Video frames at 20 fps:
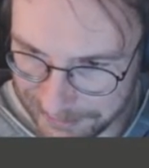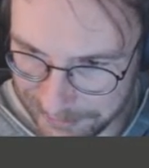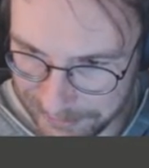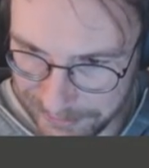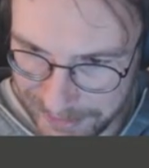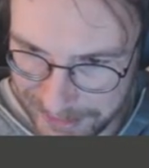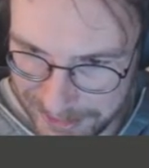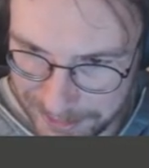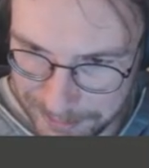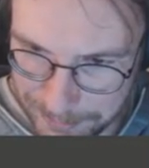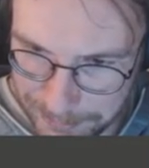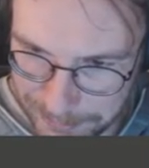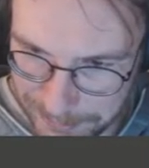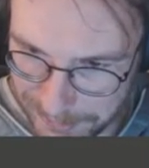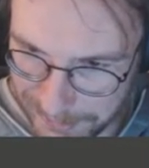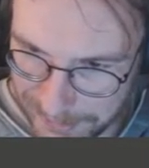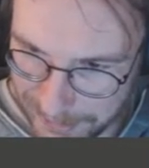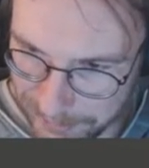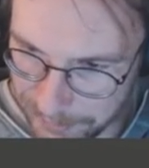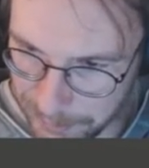vibe.
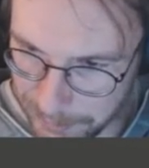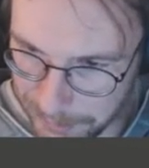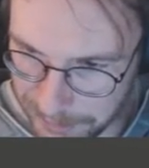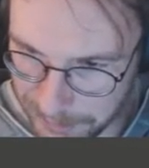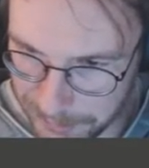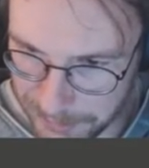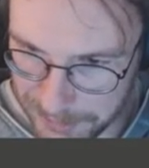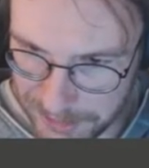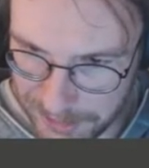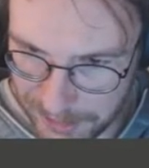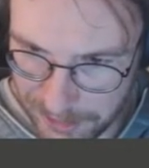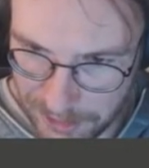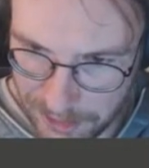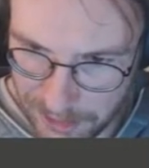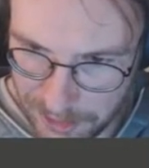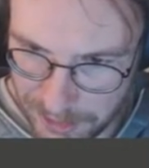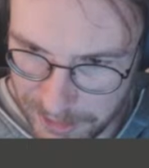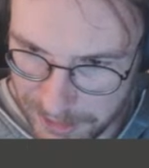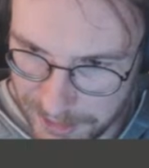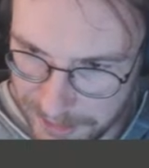Like everybody was like,
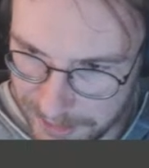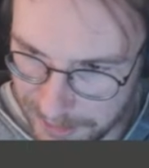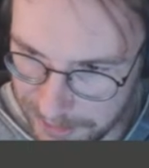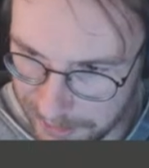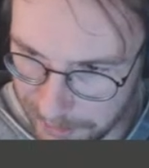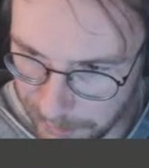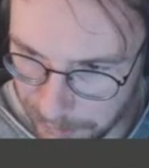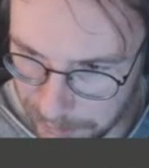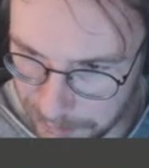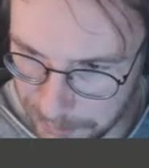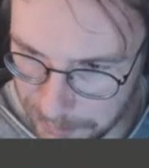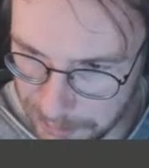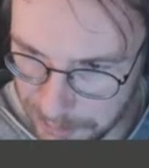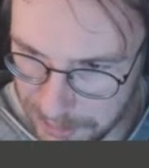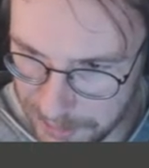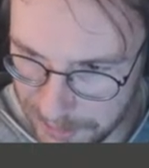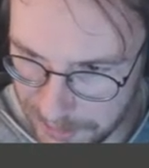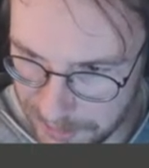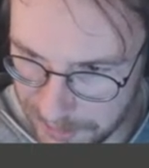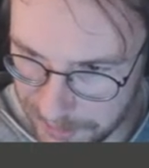oh yeah, old
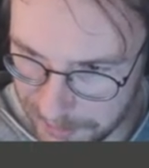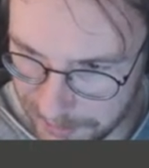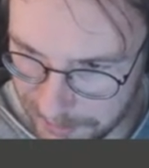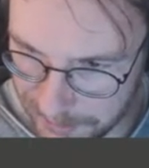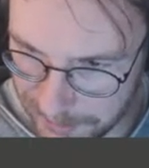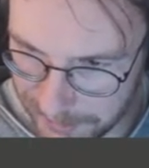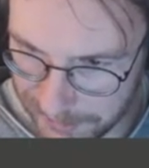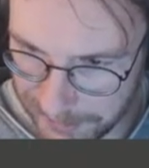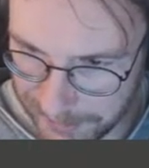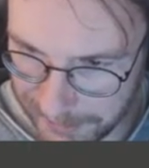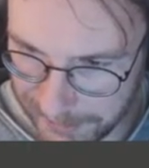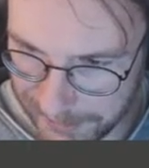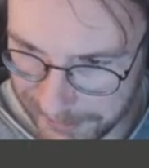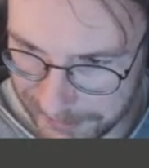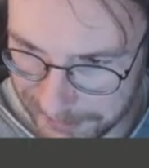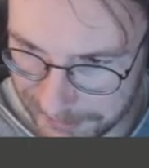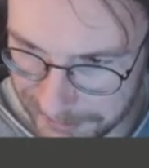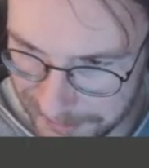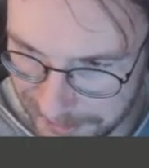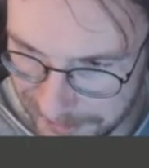music's so good, and I, I
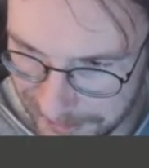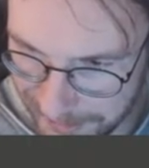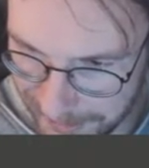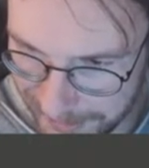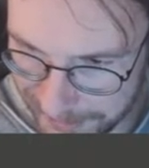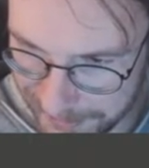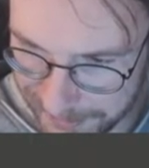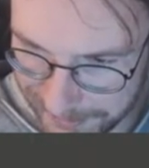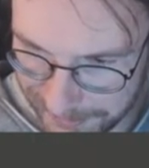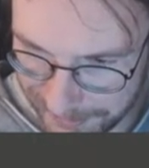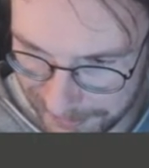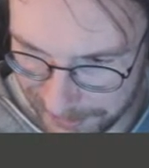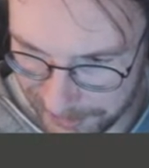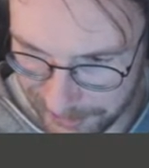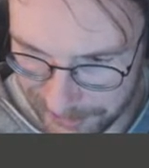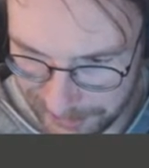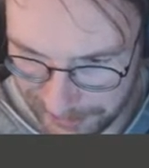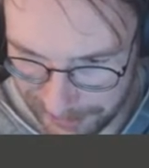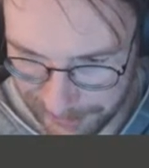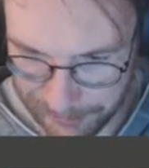couldn't stand it. I
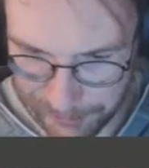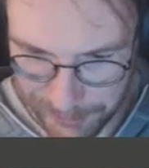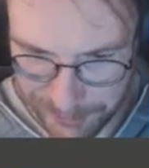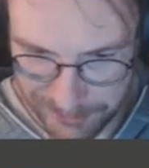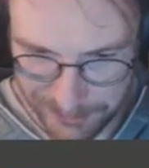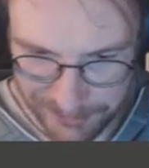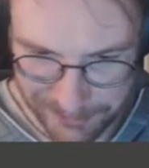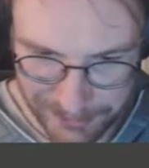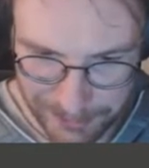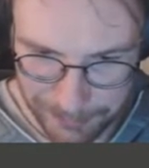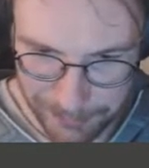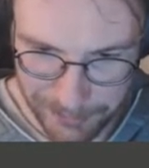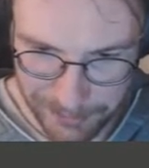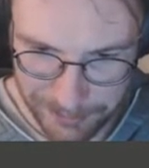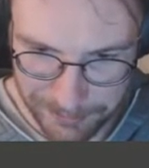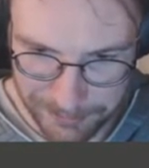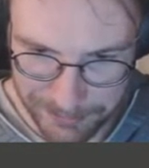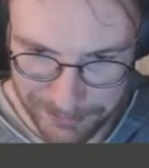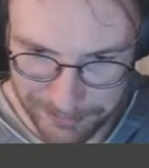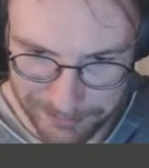just like wanted hip
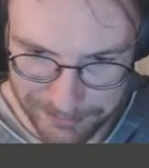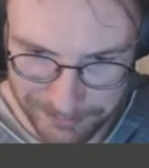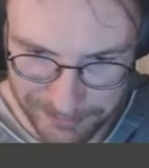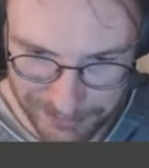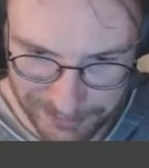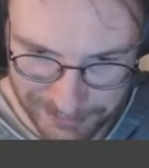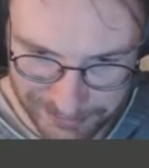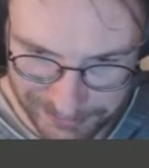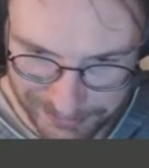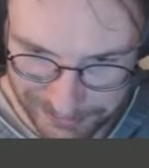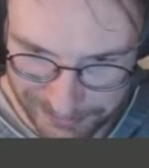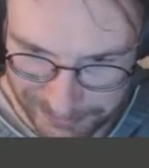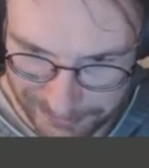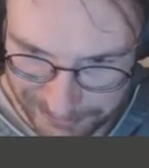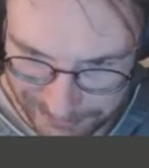hop and, and, and